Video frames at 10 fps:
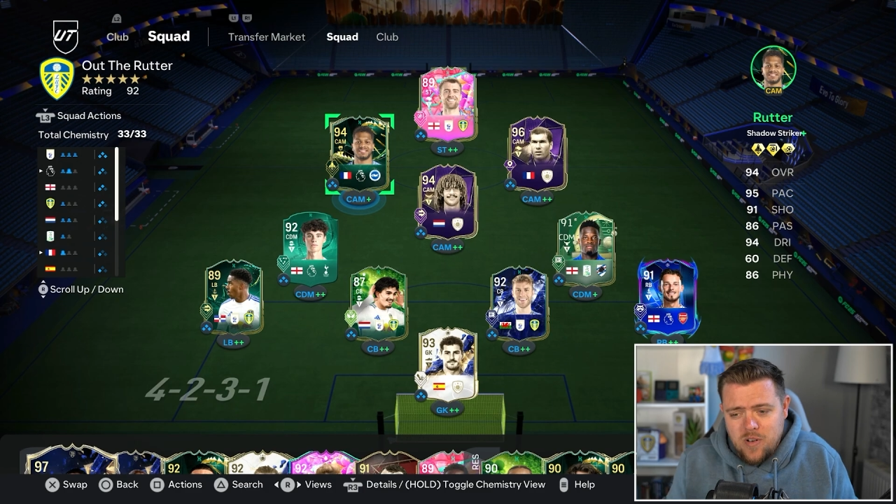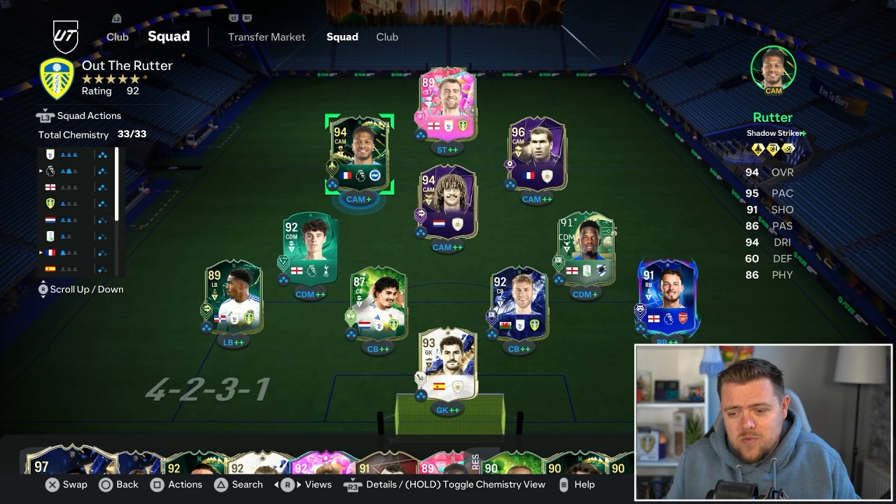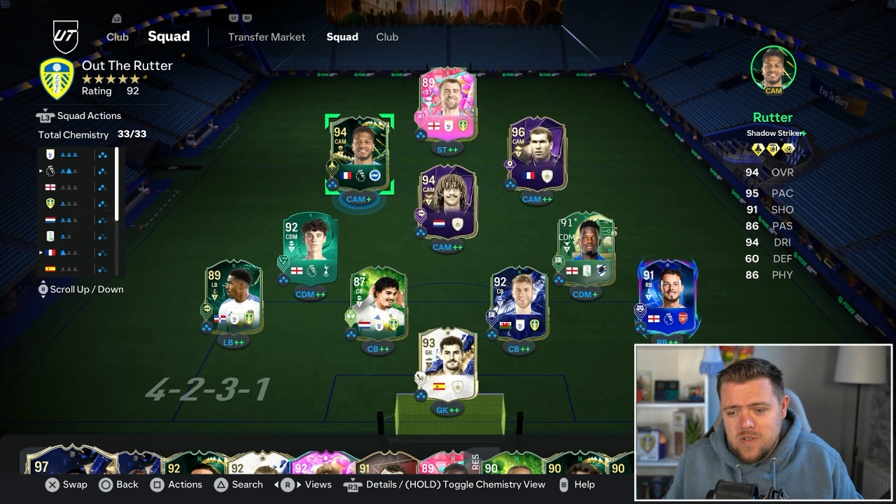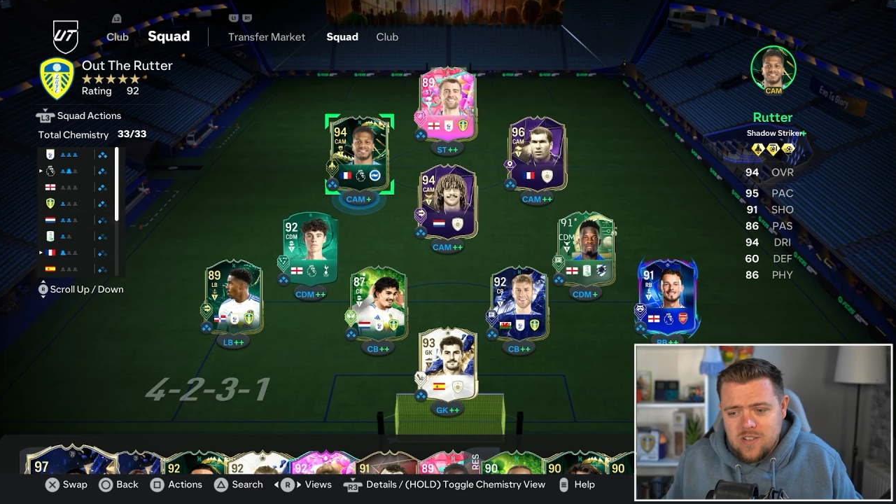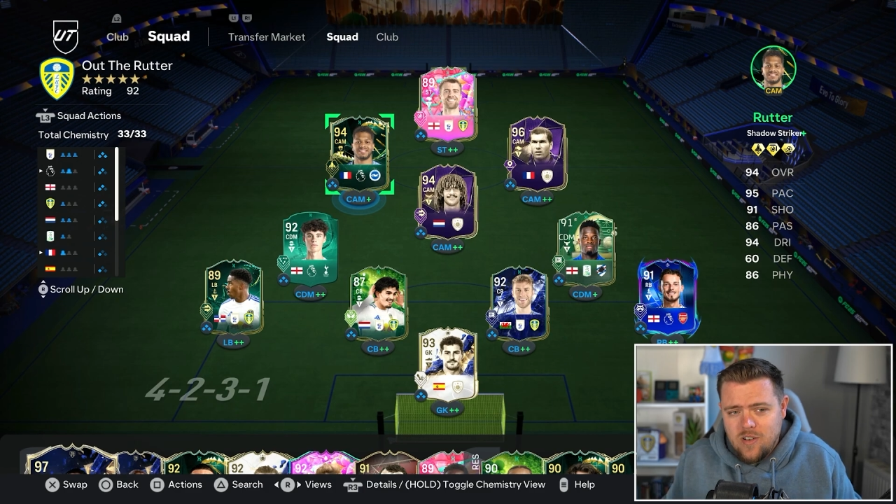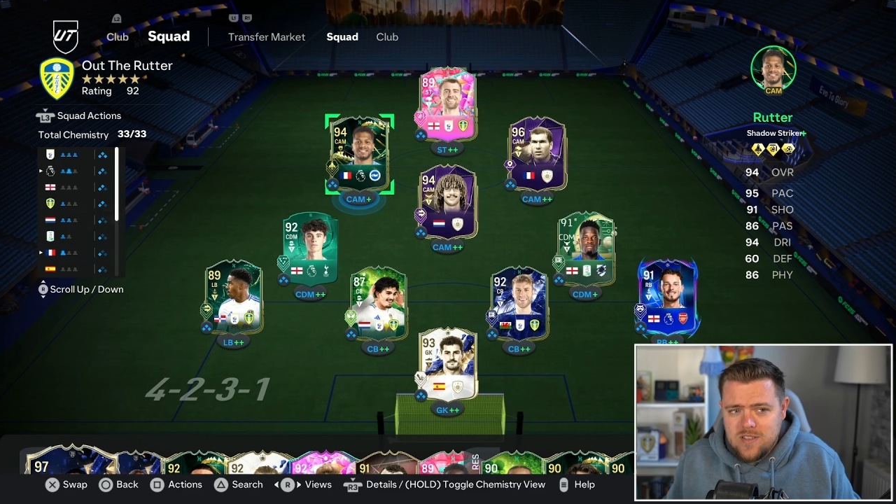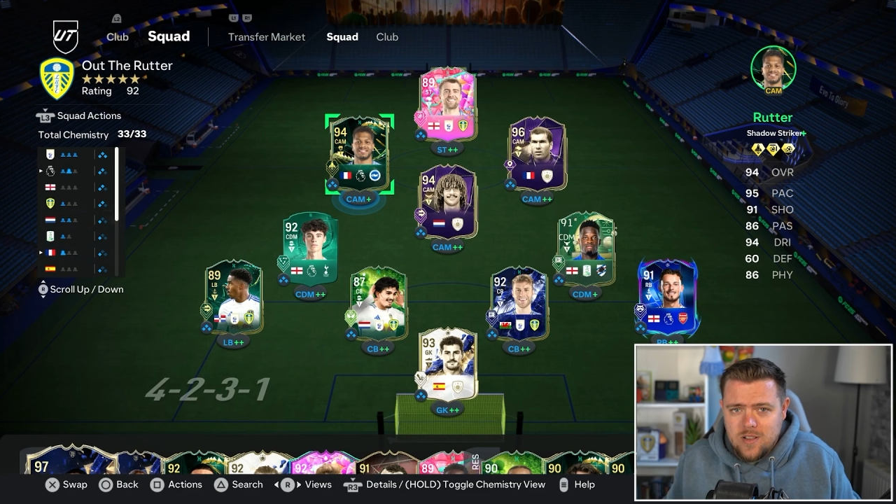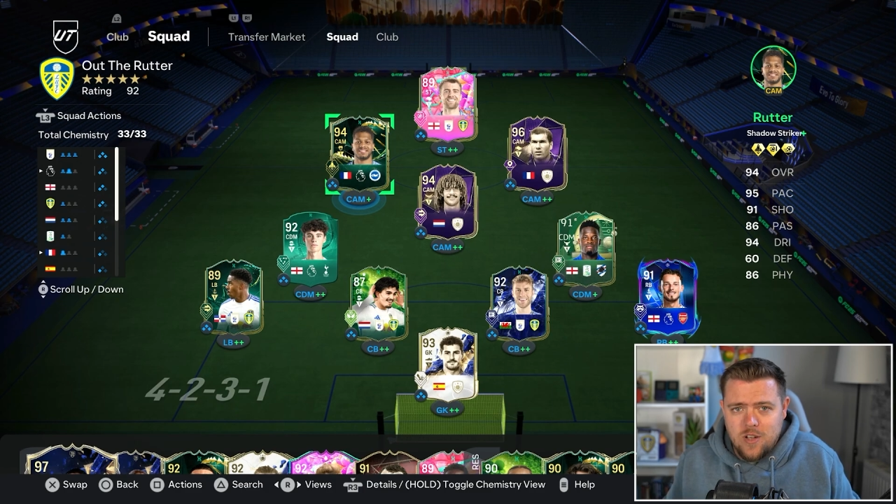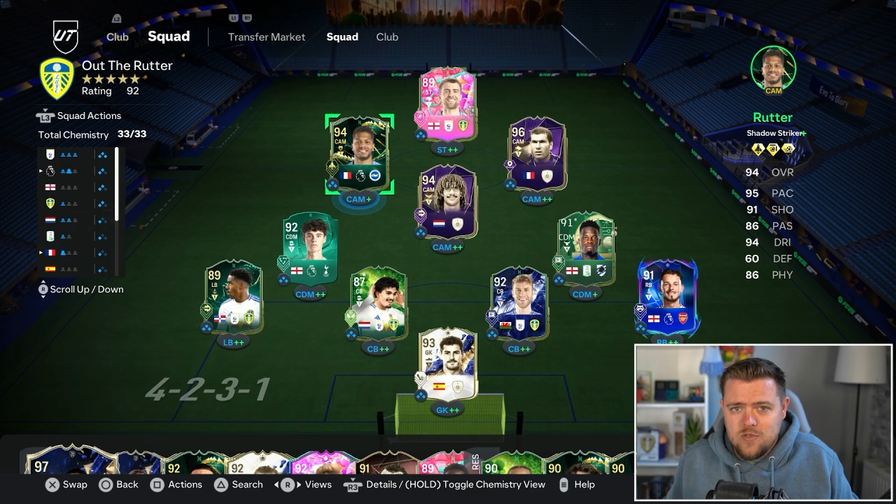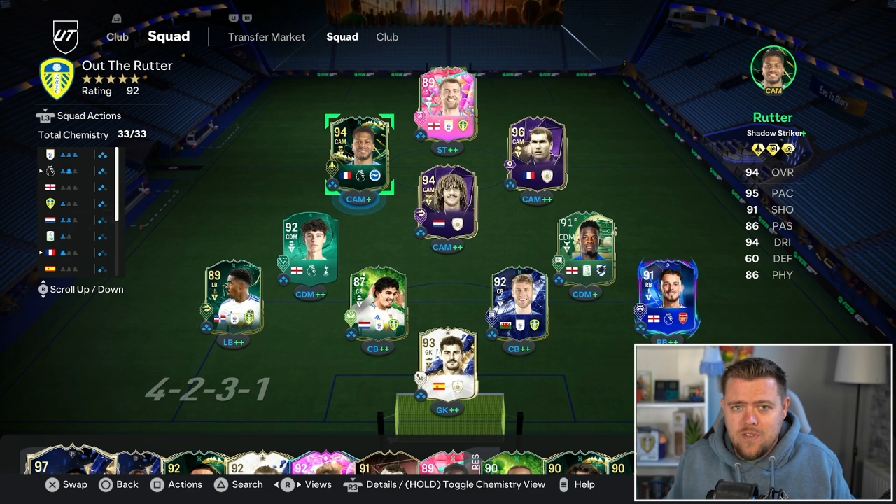we scored the
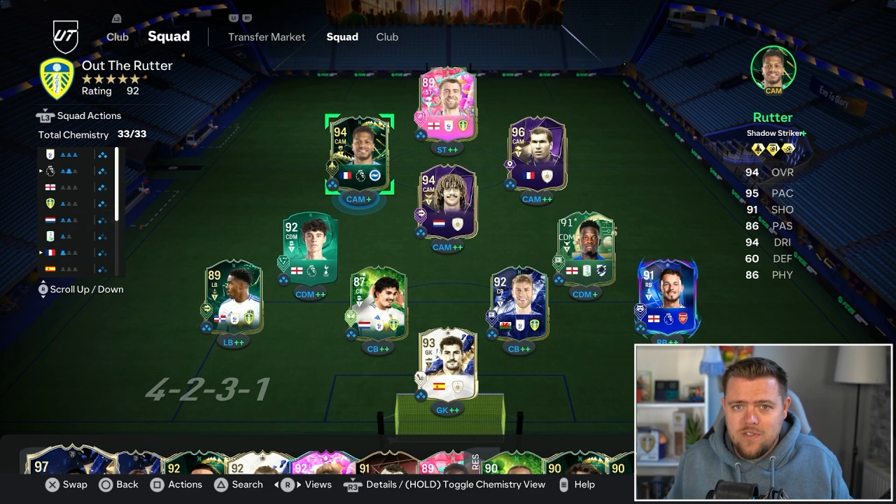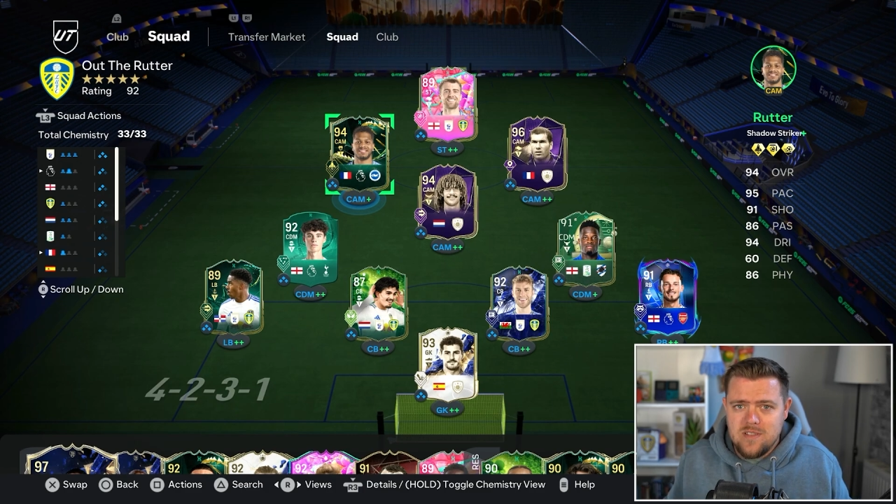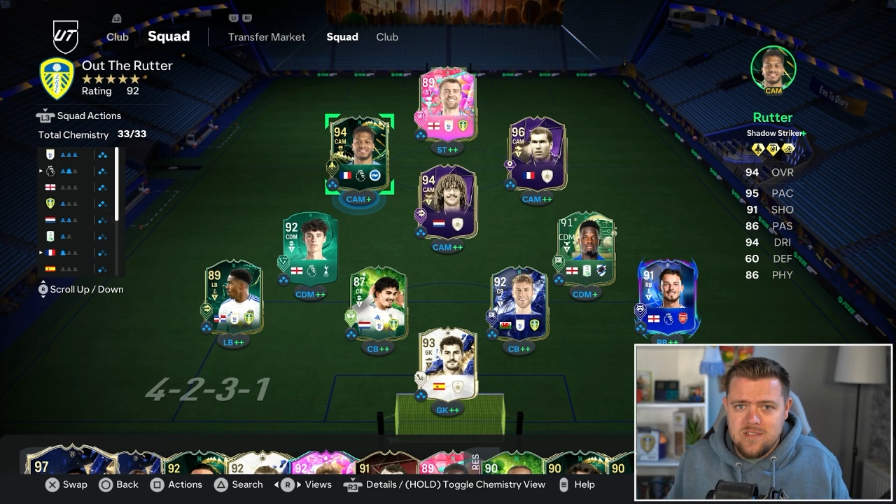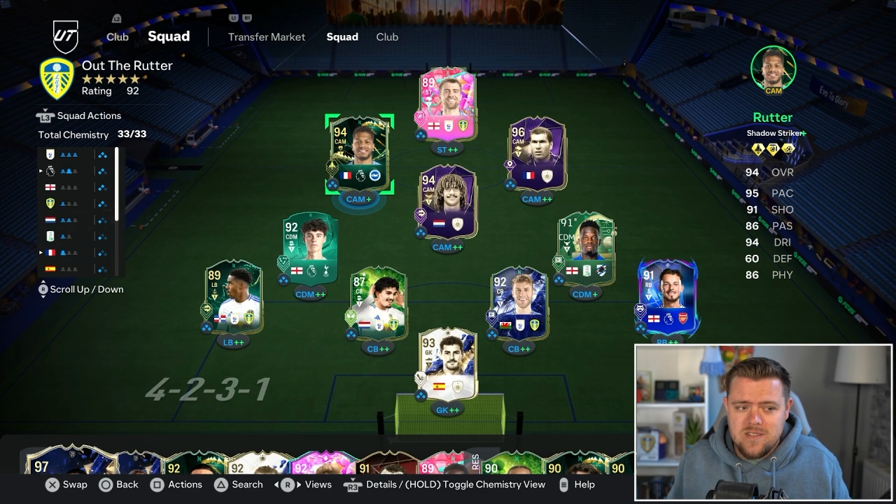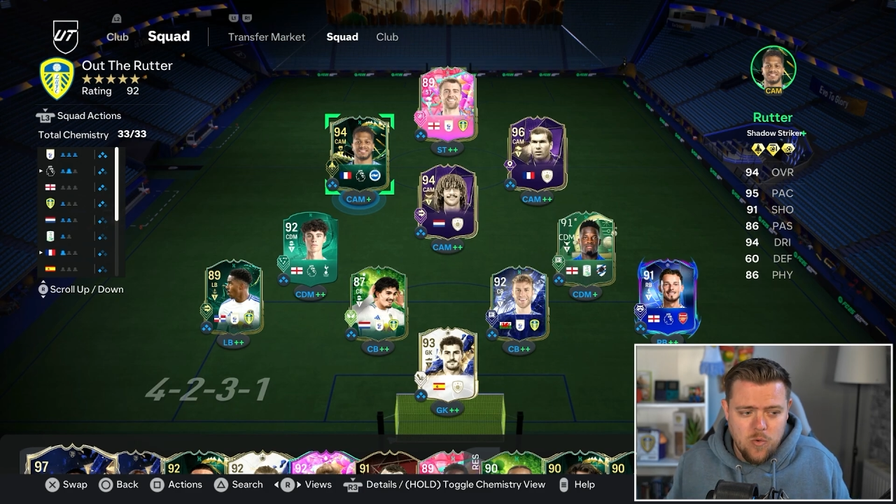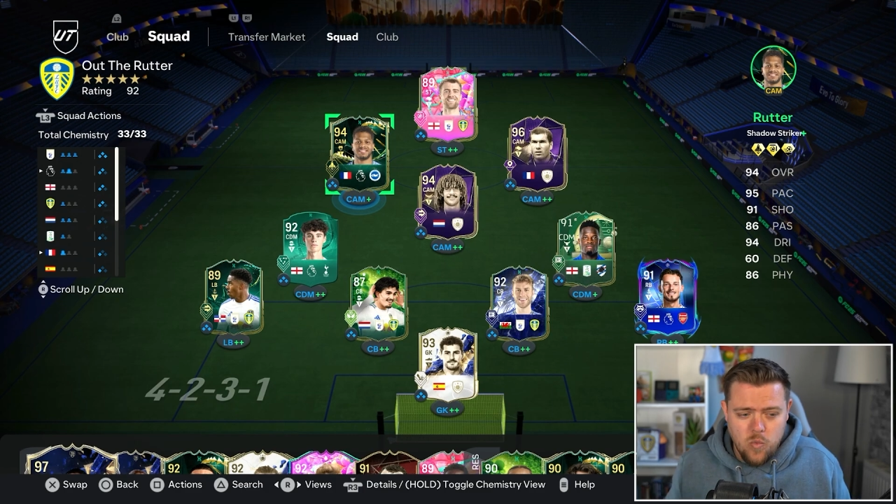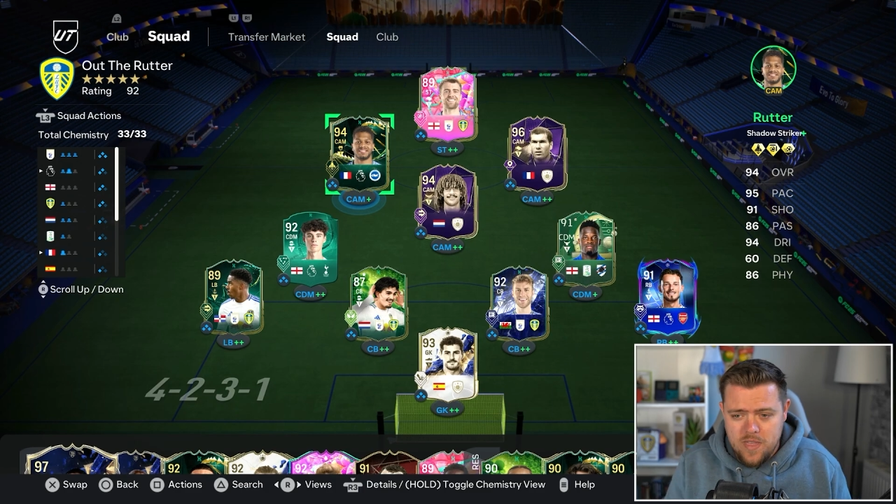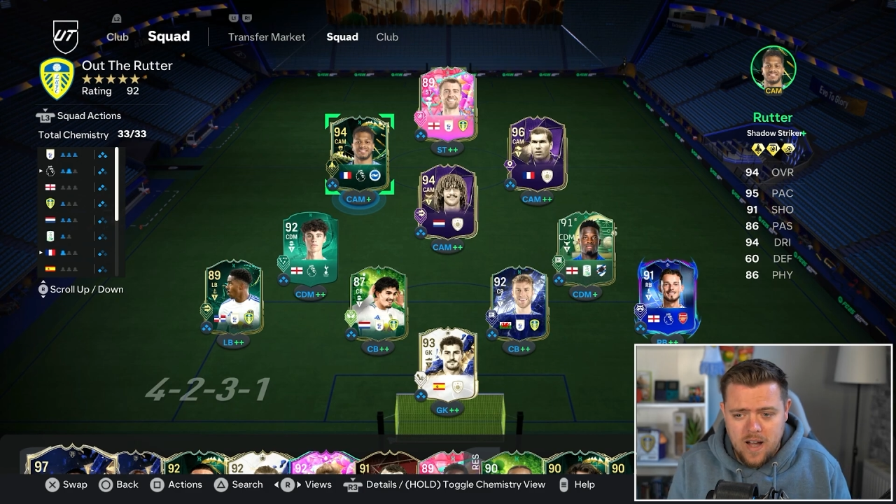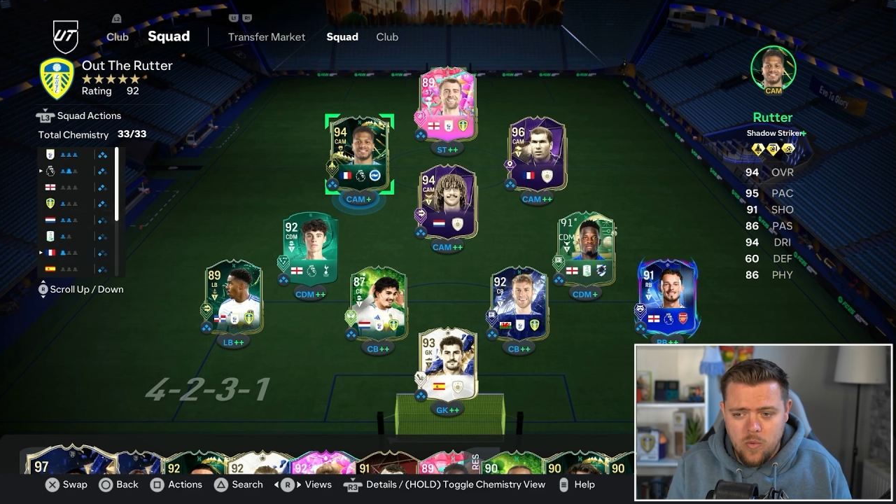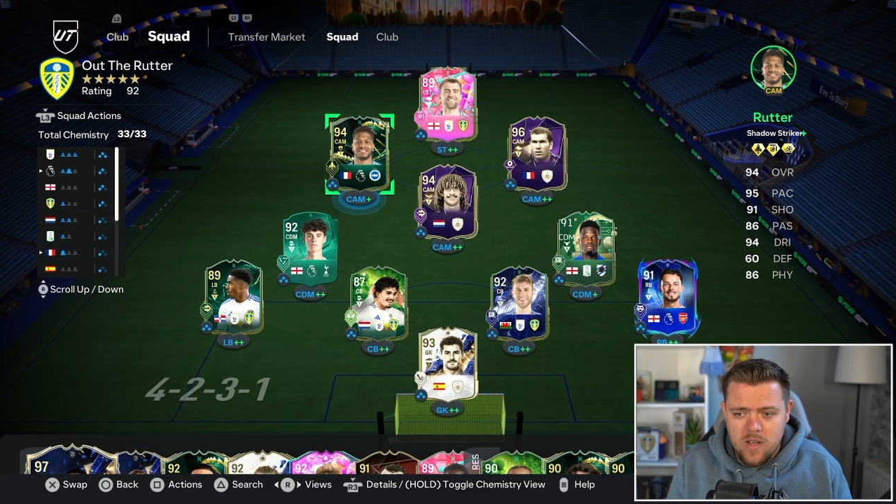low drivens
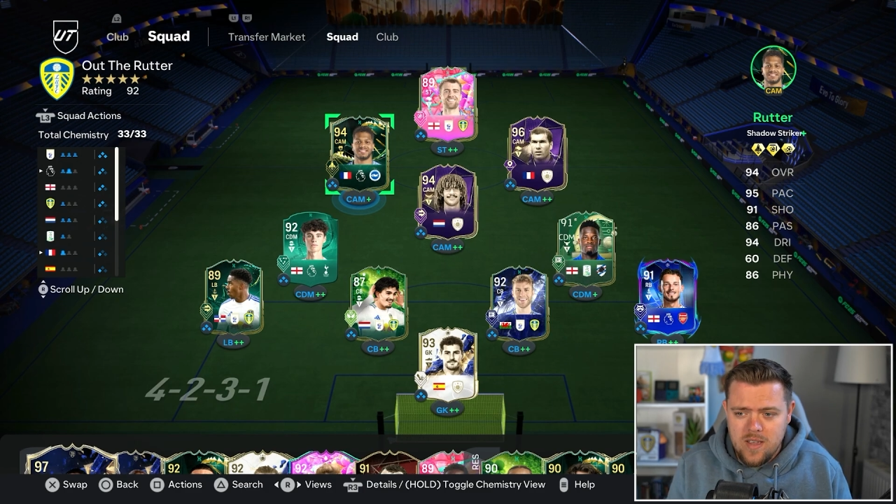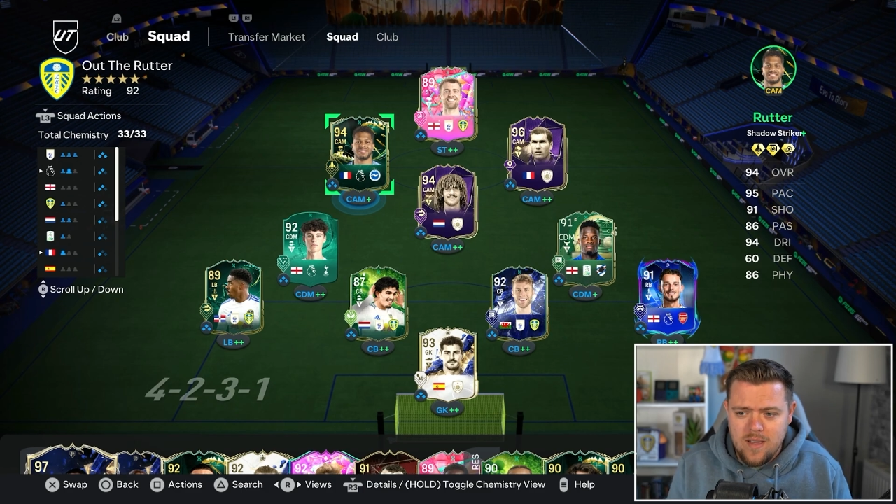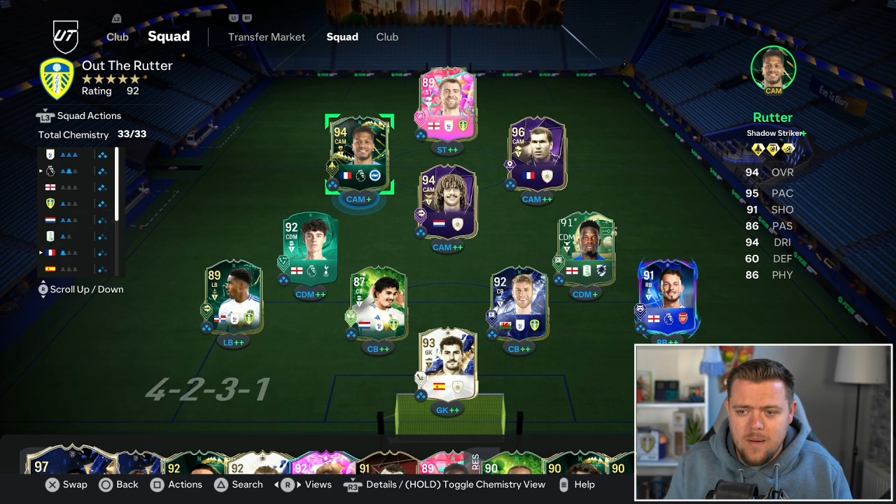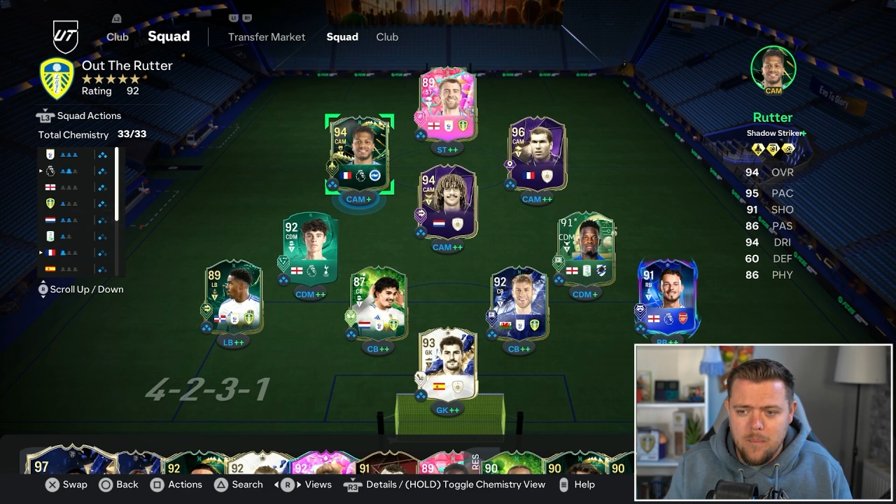without it,